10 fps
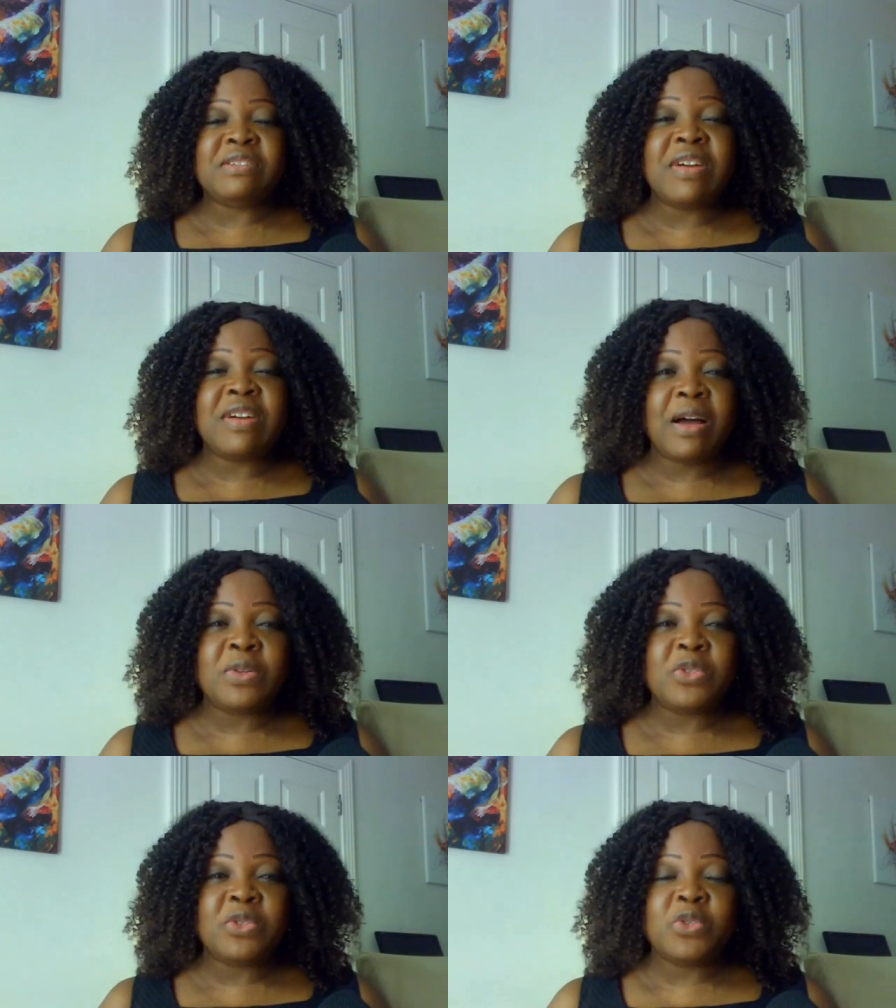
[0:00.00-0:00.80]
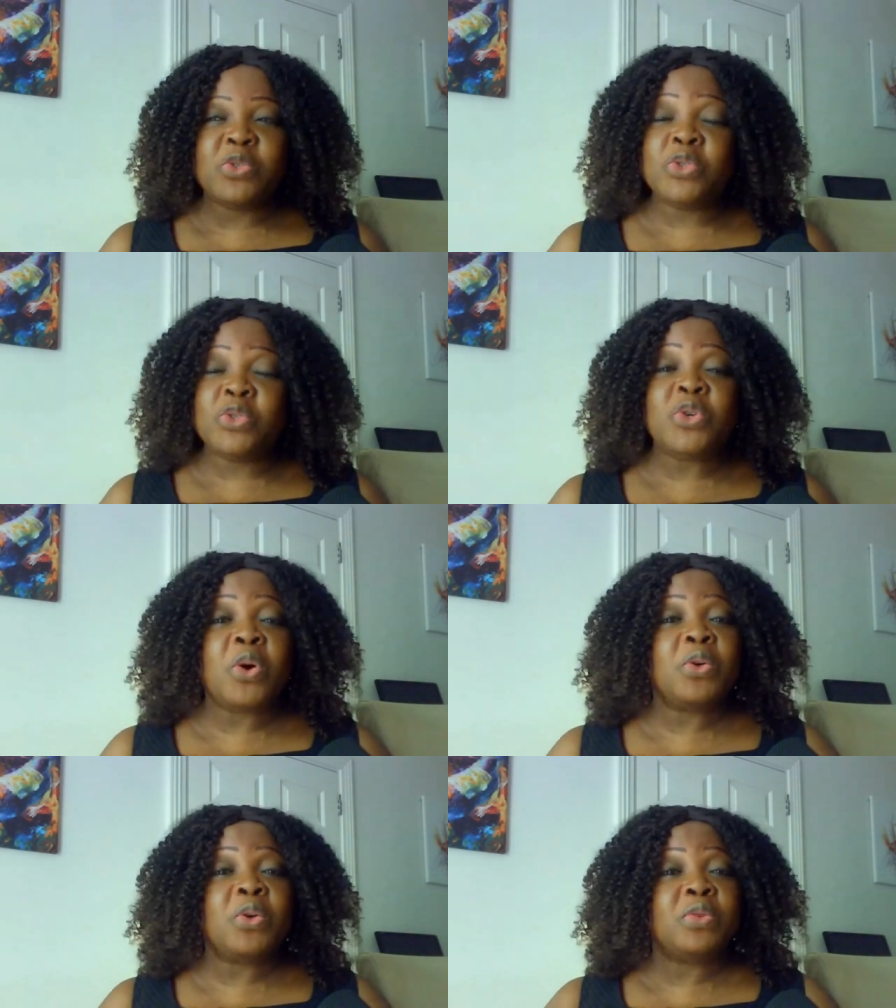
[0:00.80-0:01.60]
of the crowd to
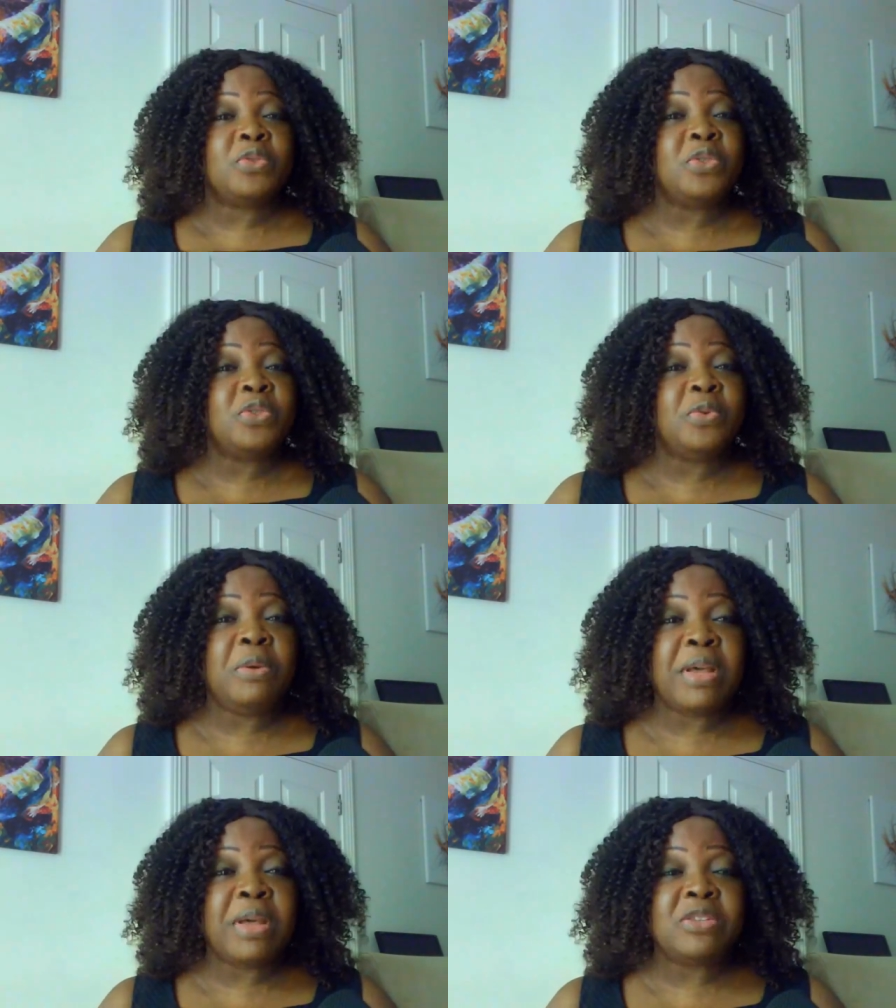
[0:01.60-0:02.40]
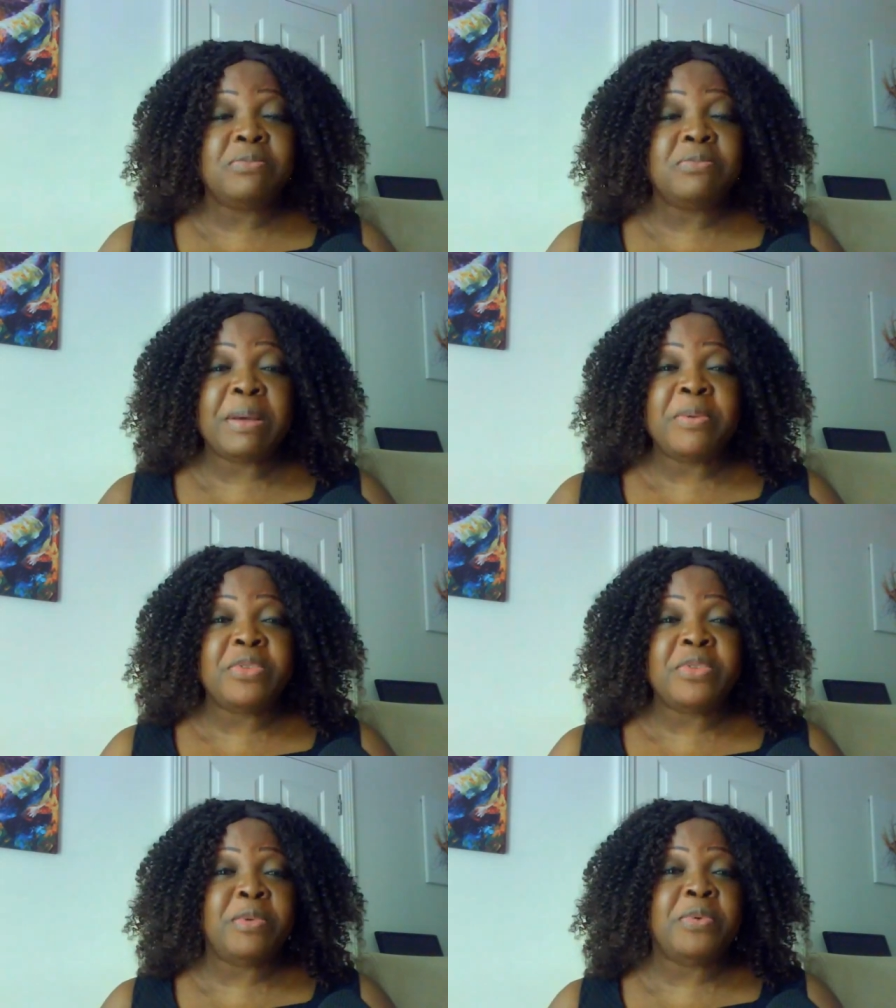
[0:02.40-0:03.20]
talk to the women, to my
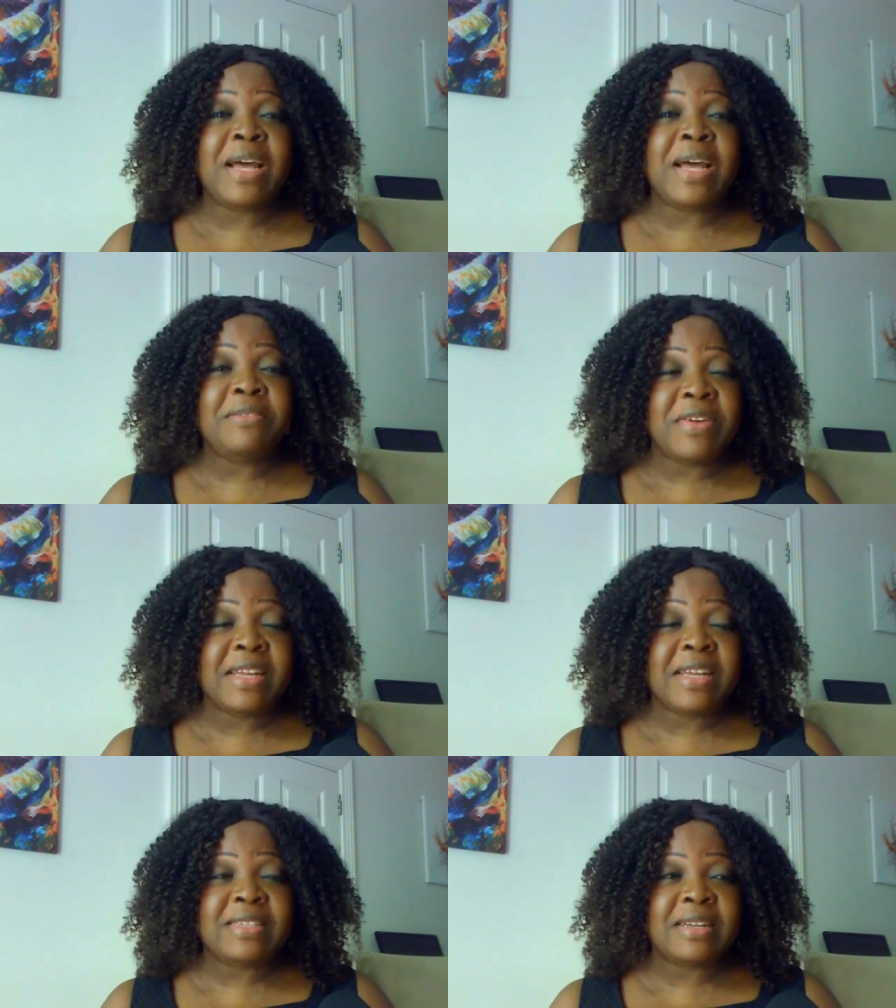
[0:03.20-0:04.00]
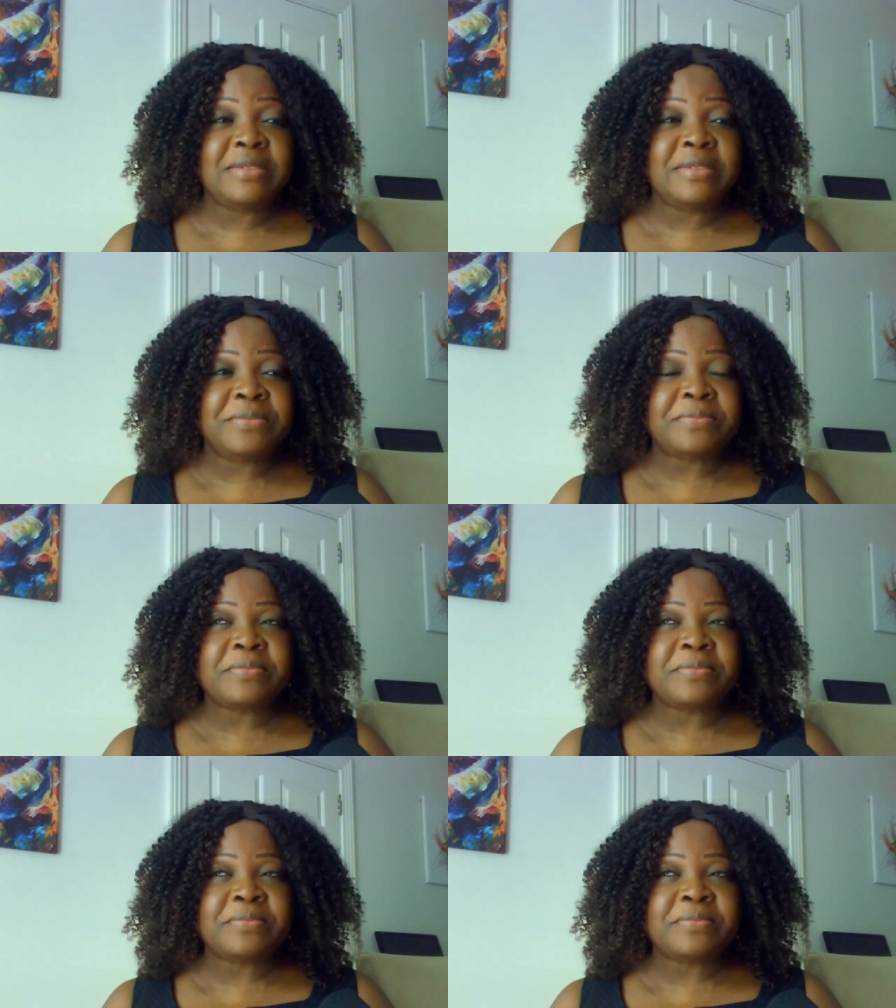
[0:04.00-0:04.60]
people, the people I invited.